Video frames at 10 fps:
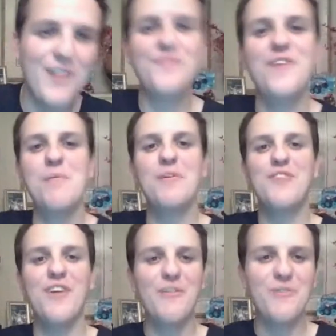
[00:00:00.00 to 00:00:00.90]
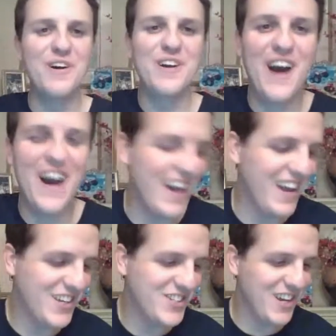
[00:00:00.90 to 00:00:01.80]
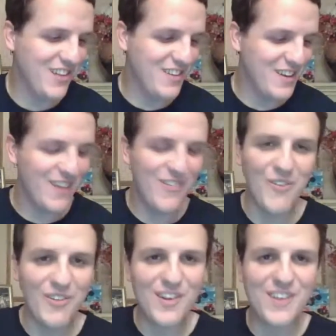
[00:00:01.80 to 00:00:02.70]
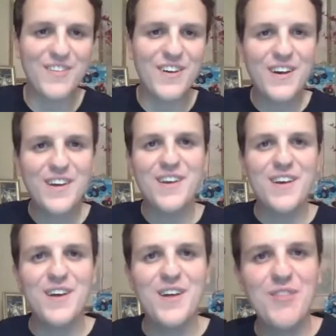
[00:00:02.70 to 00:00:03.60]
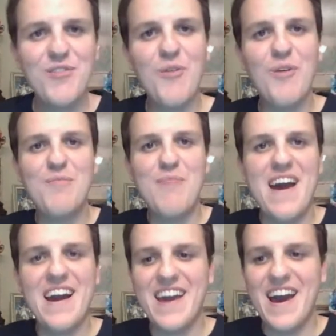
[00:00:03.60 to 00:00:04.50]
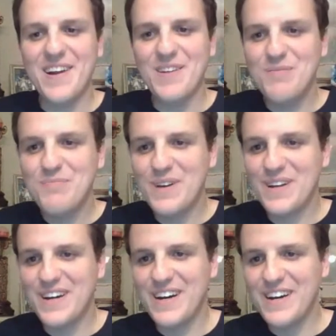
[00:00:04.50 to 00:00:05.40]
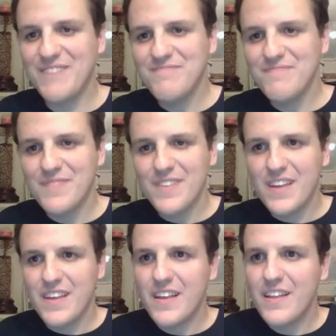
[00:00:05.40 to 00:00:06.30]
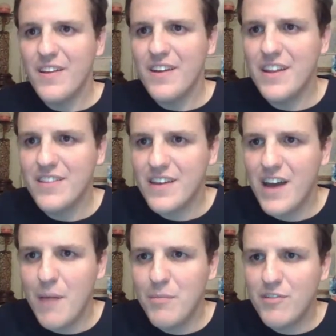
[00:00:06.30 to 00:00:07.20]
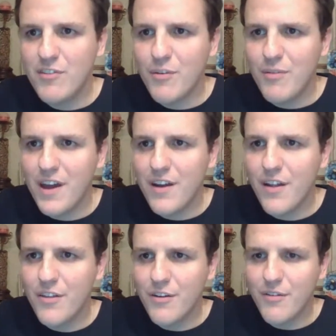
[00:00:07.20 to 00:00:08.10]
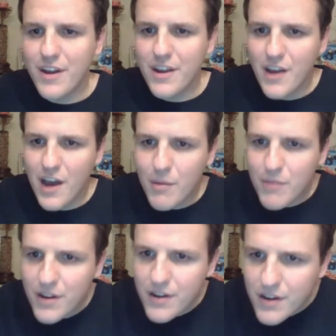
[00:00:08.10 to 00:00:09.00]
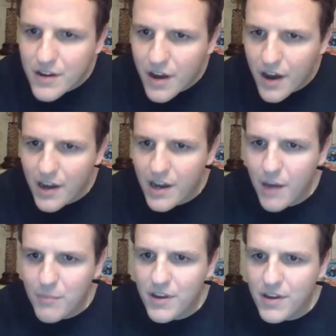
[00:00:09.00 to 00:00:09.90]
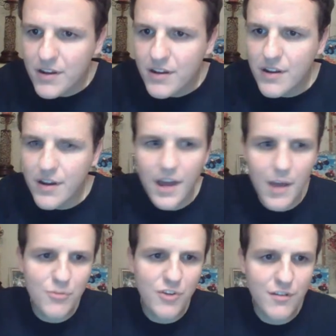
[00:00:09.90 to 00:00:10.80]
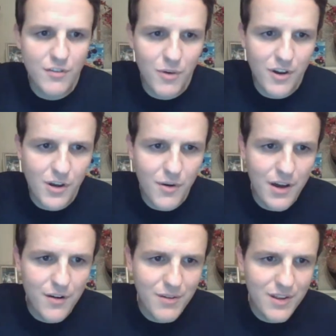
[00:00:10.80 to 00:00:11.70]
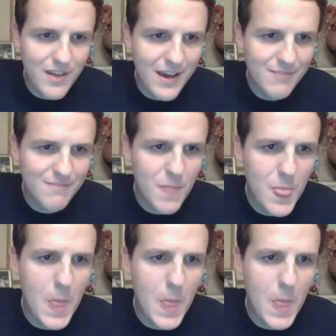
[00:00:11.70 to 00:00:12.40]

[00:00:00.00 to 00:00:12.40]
Hall of Famer Terry Woodcock any chance you get. I always like to throw one back at him. But looking at the comments here, we had another great comment come in. MJ, if you want to go ahead and read that.